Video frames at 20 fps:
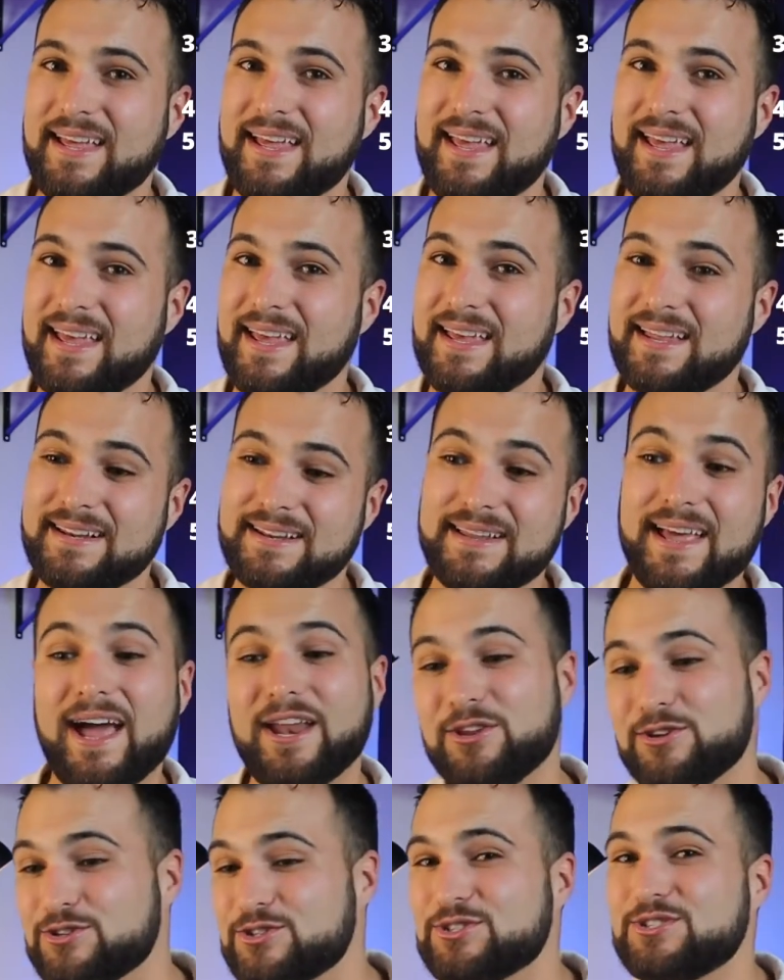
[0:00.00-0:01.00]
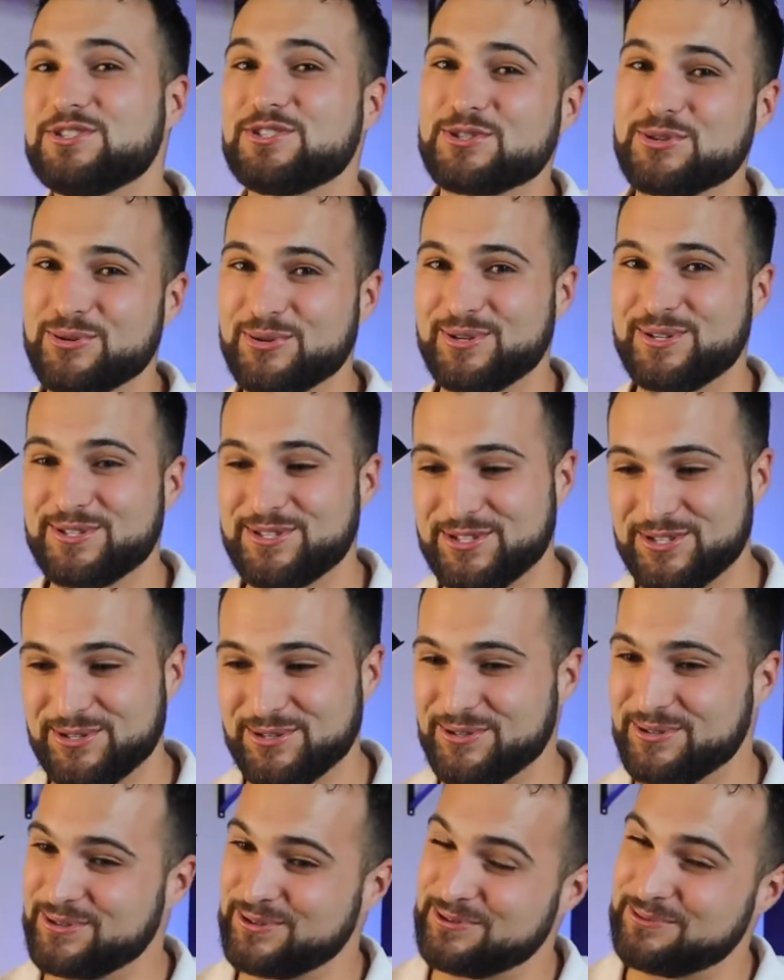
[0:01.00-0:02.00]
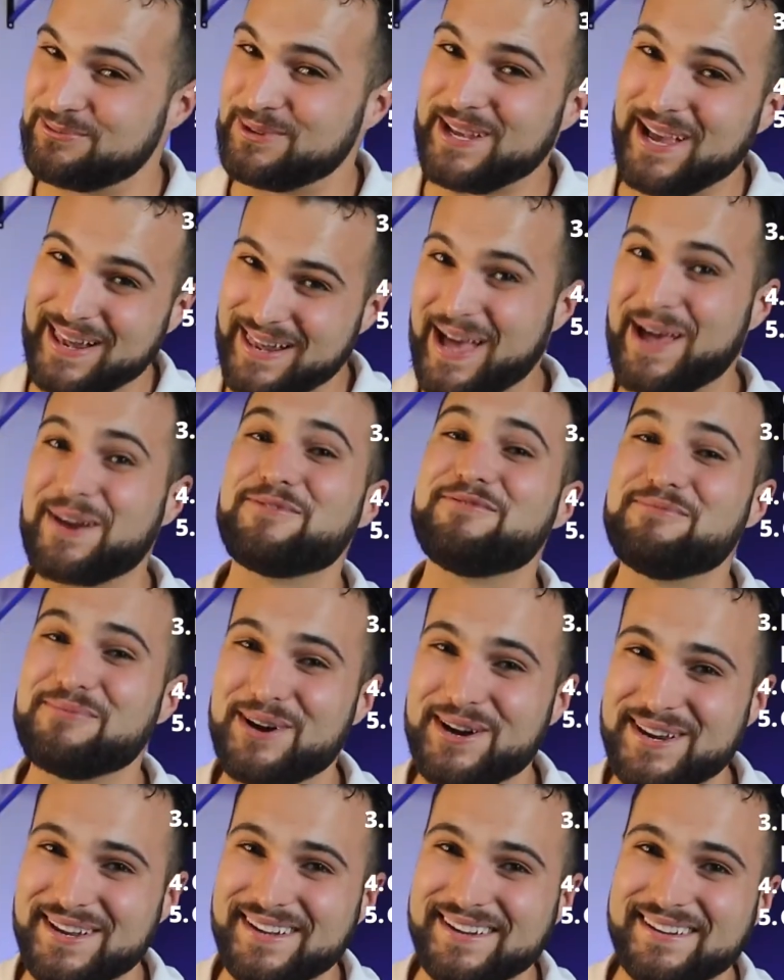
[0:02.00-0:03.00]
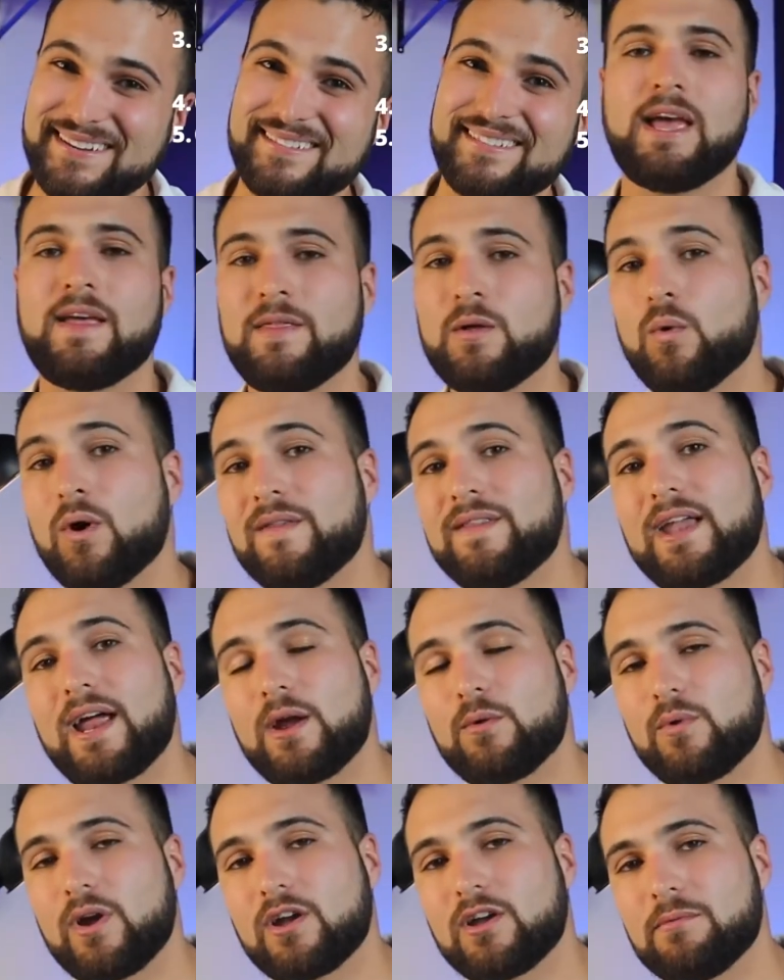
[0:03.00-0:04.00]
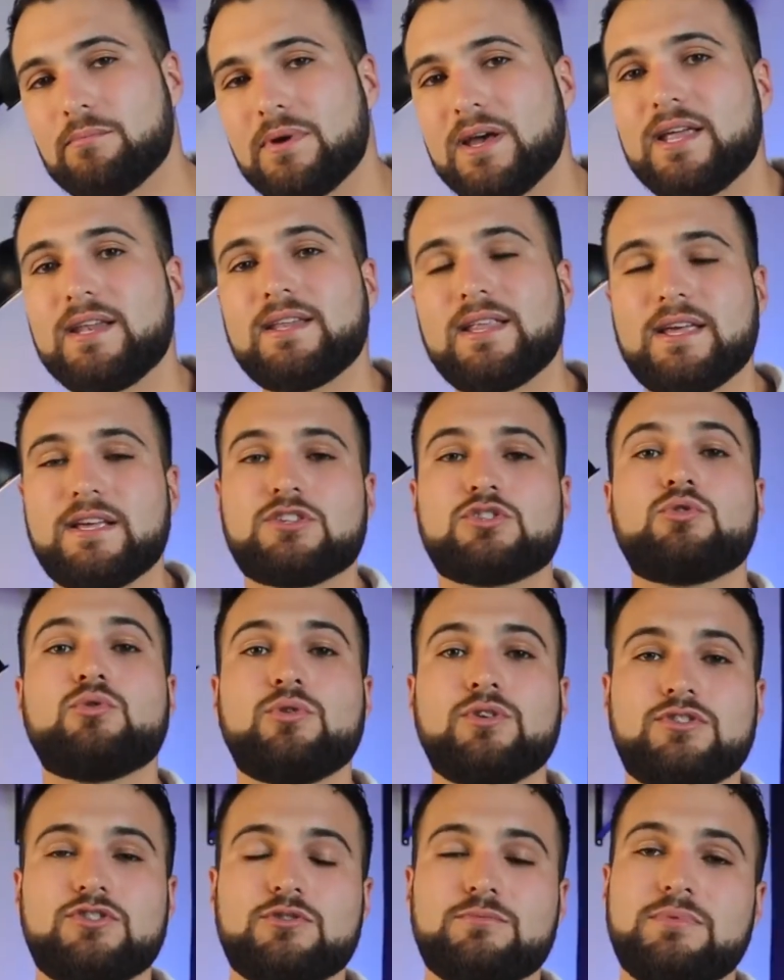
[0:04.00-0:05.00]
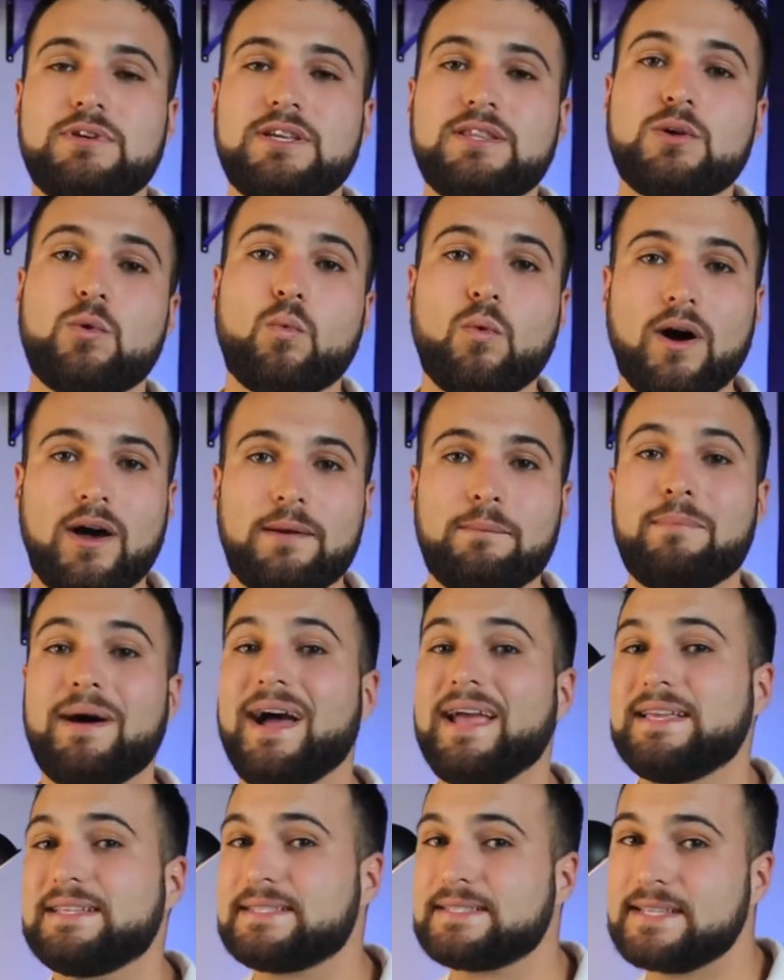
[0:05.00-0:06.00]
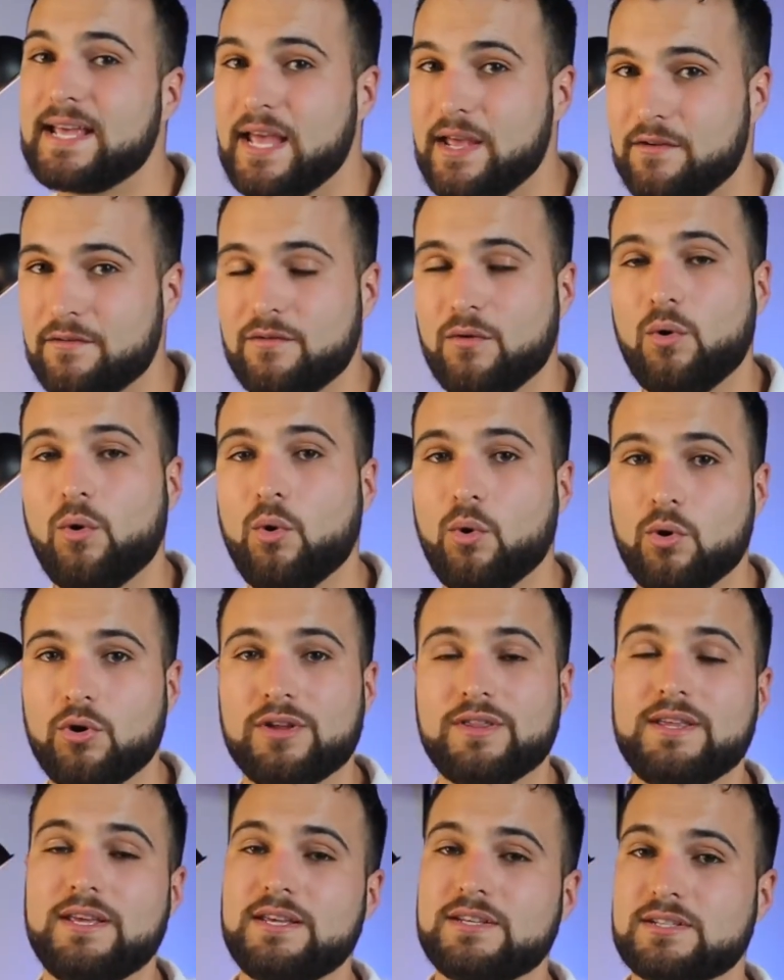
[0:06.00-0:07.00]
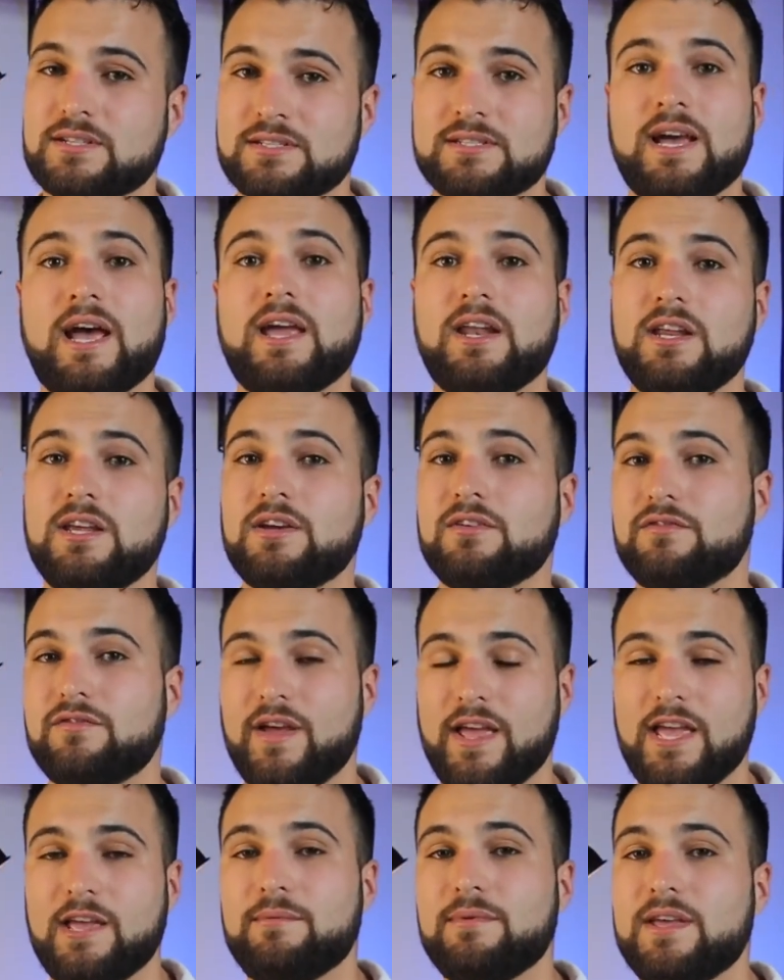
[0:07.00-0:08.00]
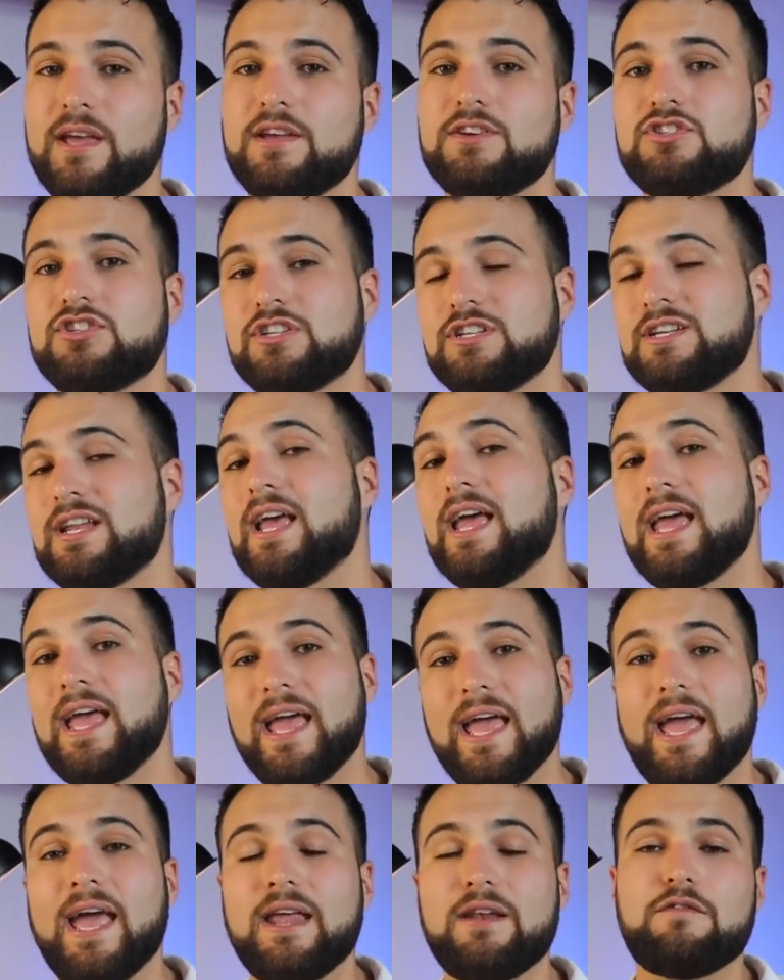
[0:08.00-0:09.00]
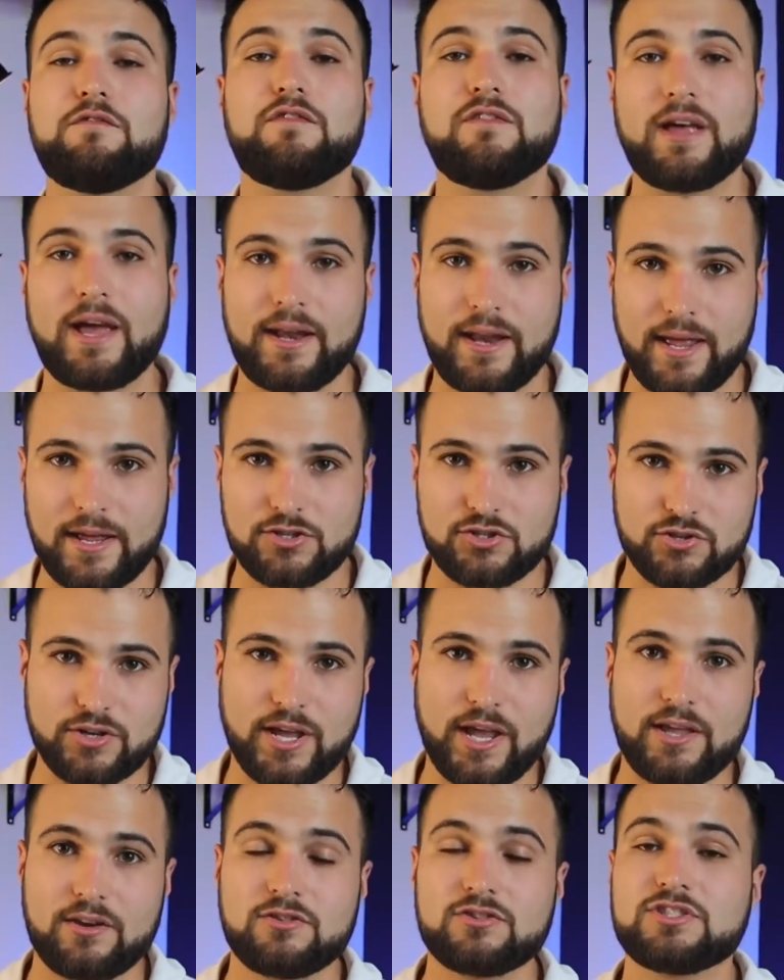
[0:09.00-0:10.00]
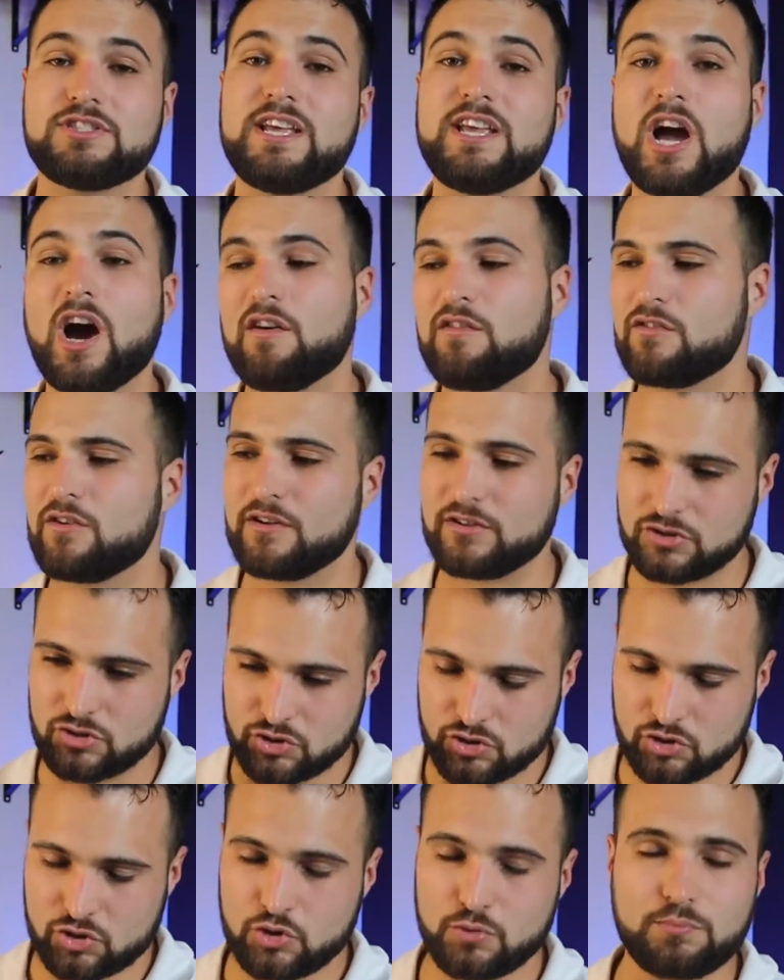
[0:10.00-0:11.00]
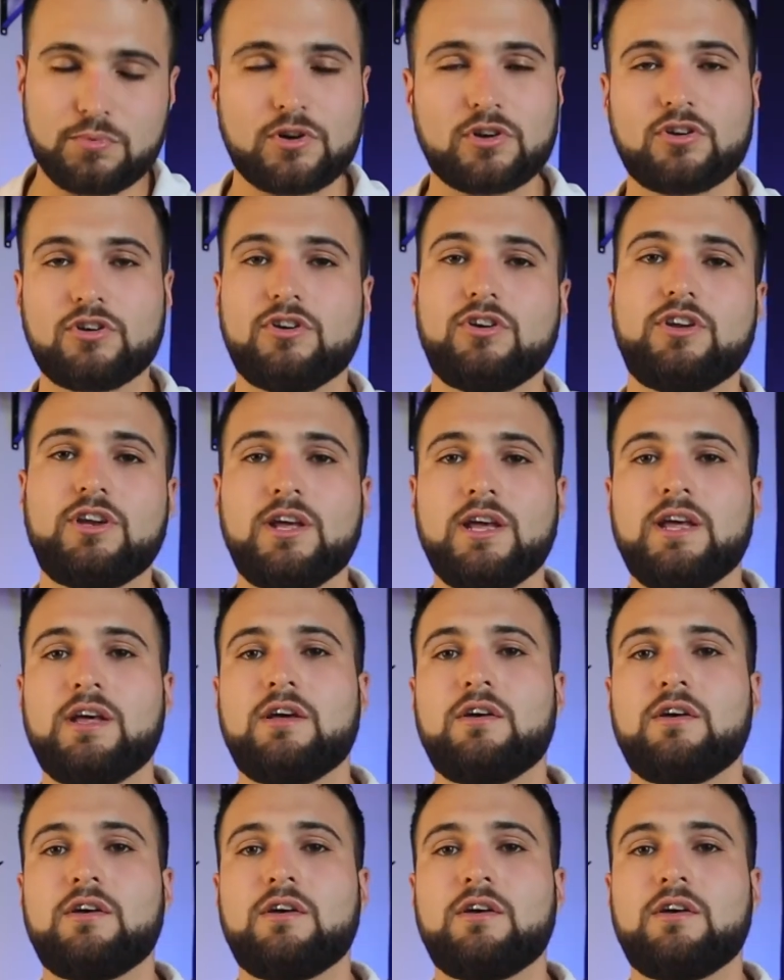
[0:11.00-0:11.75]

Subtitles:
and that usually is going to be a lot of money. The one that I recommend is going to be the one by SAFE, or the Society of Aviation and Flight Educators. They offer a super good